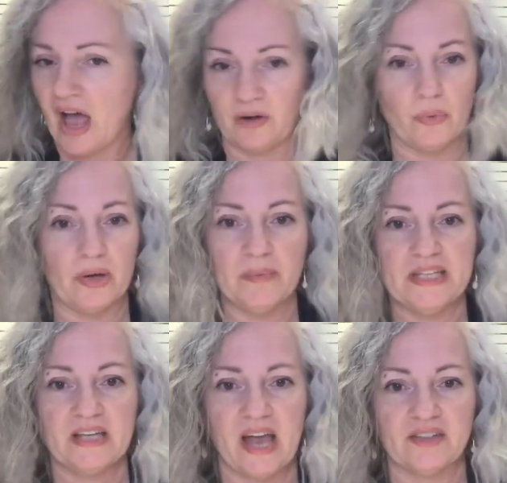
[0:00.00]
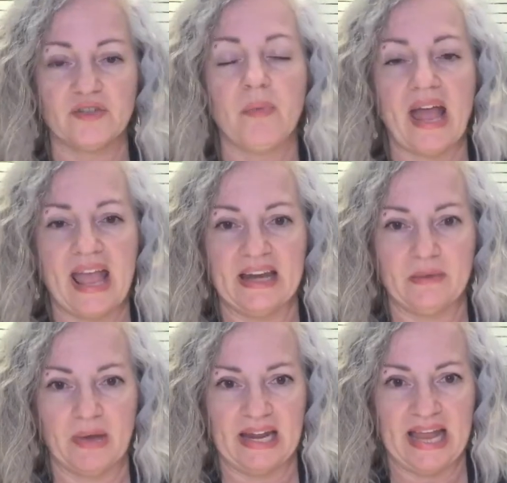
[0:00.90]
I don't want to be touched by
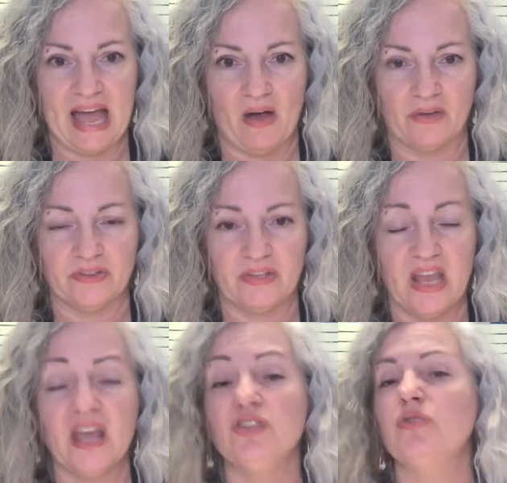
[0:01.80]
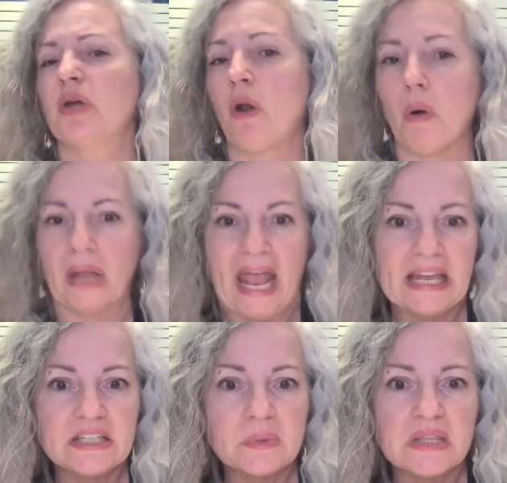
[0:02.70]
anybody else. You can hold
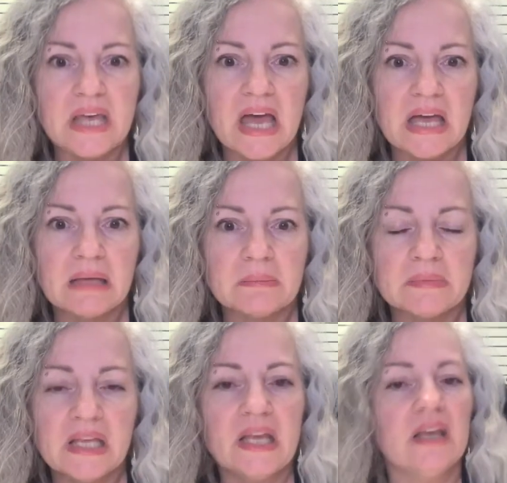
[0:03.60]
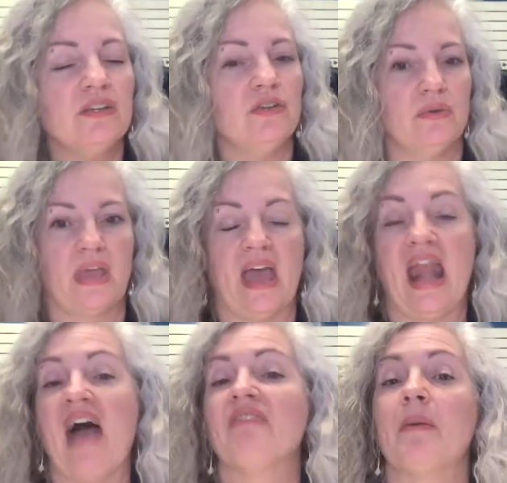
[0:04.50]
hands with them. You can
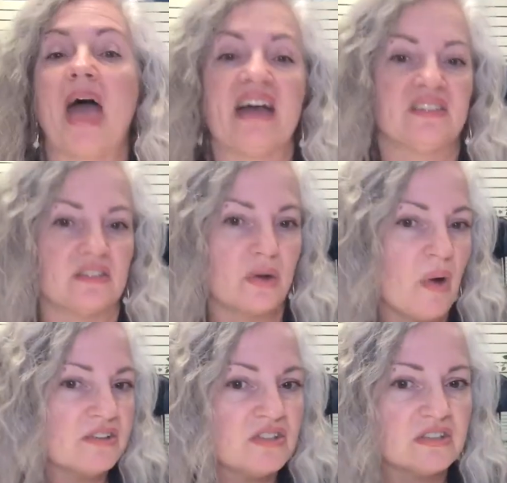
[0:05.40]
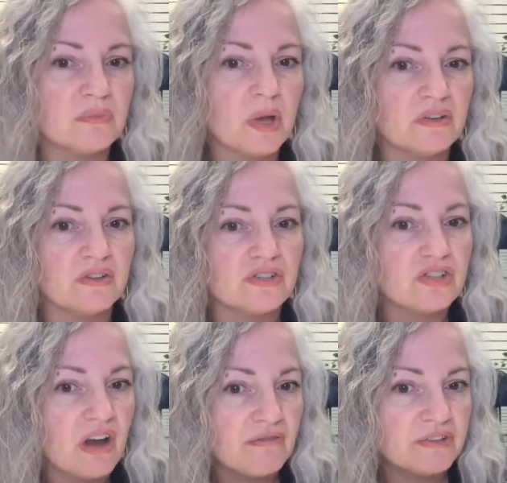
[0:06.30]
have them ask their question while you're
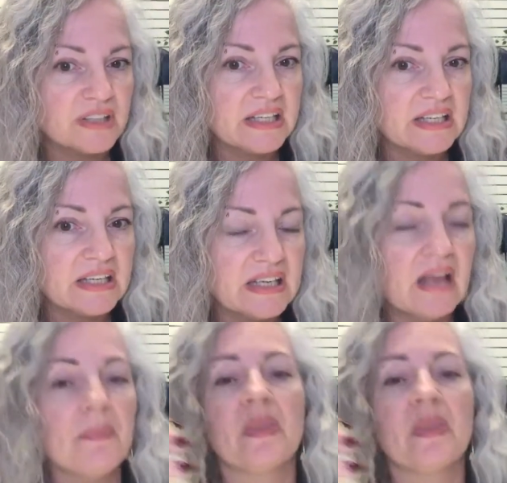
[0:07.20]
shuffling.